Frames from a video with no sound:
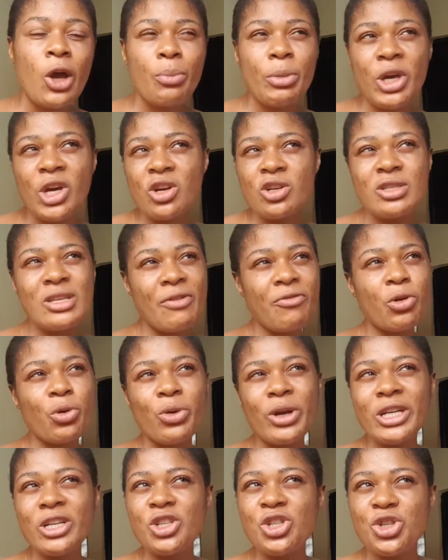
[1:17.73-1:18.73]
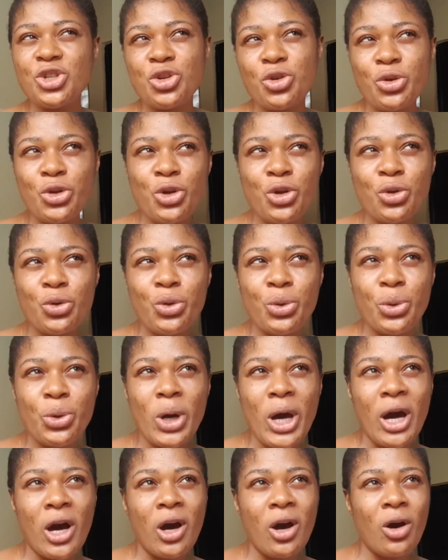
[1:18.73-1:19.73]
because I've already shown you
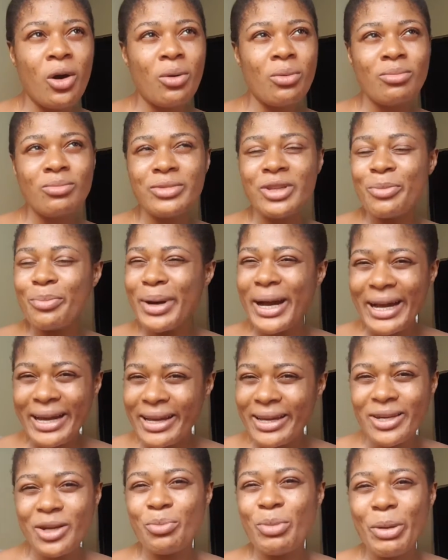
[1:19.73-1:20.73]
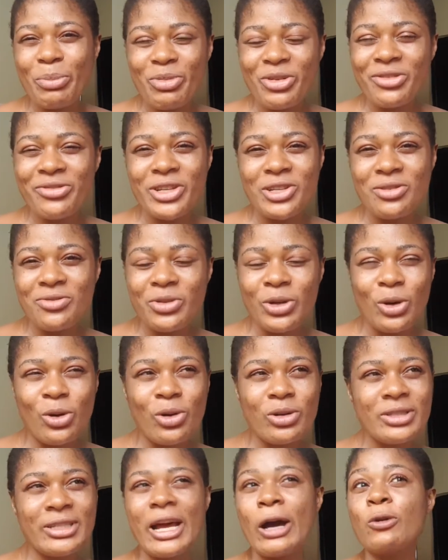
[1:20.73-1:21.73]
the market in my previous vlogs.